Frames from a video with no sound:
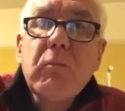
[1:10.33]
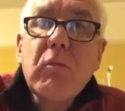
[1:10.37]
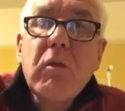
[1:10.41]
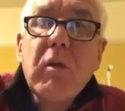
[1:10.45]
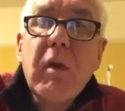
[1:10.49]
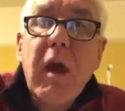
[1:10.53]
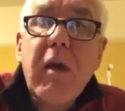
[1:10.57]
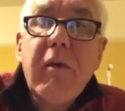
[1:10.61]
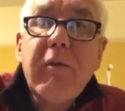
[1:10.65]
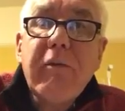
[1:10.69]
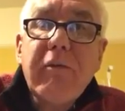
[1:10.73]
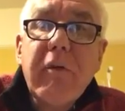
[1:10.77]

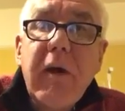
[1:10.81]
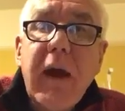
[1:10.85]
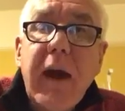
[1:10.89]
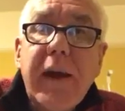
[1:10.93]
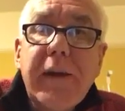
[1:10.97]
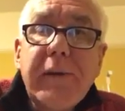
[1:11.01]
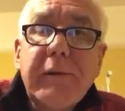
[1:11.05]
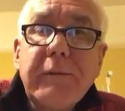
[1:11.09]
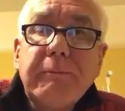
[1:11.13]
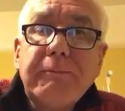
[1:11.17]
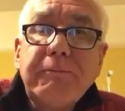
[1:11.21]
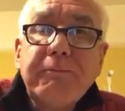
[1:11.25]
No,
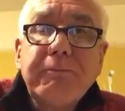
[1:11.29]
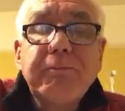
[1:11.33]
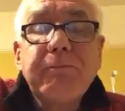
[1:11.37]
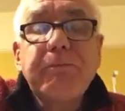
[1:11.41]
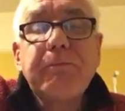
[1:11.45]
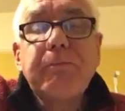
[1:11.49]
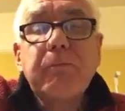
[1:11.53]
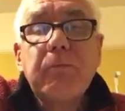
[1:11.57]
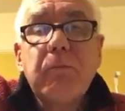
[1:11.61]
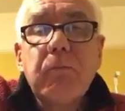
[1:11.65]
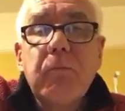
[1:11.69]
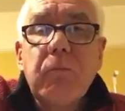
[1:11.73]
Fran.
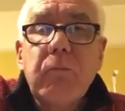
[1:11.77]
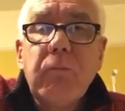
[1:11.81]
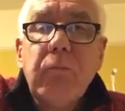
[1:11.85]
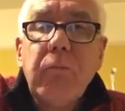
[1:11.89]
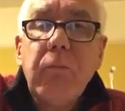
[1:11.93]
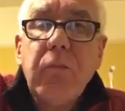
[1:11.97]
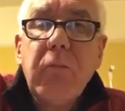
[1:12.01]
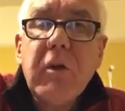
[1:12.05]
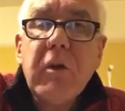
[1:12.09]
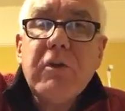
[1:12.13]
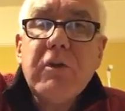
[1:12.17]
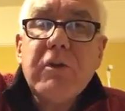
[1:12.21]

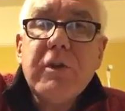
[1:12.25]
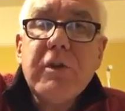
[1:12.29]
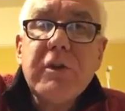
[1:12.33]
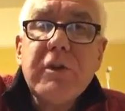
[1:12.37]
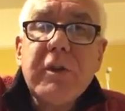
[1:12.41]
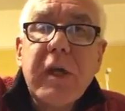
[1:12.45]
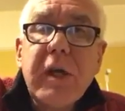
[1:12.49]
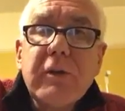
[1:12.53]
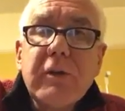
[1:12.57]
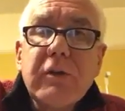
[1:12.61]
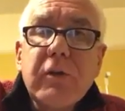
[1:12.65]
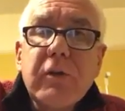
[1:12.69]
She's
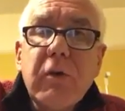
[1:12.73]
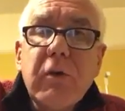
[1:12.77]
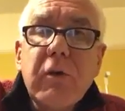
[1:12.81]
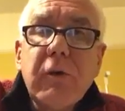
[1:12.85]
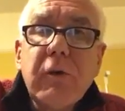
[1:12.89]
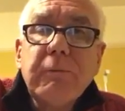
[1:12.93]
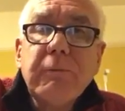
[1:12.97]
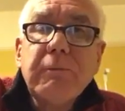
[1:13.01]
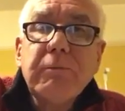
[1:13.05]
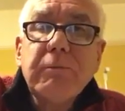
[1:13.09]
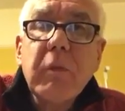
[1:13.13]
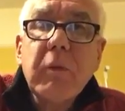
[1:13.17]
next door
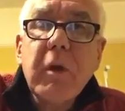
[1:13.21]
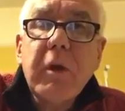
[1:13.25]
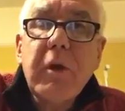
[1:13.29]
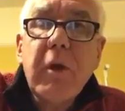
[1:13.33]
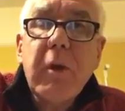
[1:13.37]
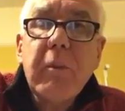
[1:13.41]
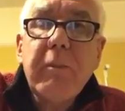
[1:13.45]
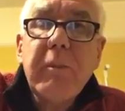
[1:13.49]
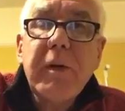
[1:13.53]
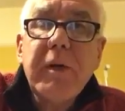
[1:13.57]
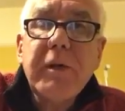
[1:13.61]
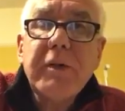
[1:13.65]
in her
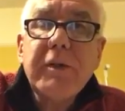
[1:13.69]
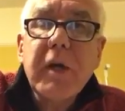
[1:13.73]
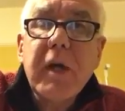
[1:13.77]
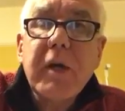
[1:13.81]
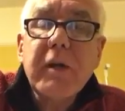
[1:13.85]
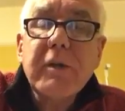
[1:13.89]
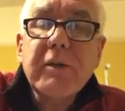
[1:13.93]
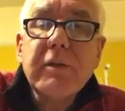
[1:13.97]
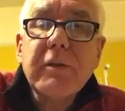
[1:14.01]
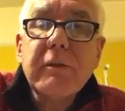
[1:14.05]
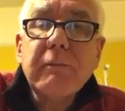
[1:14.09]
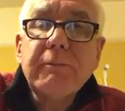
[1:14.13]

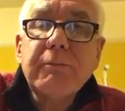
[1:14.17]
PJs.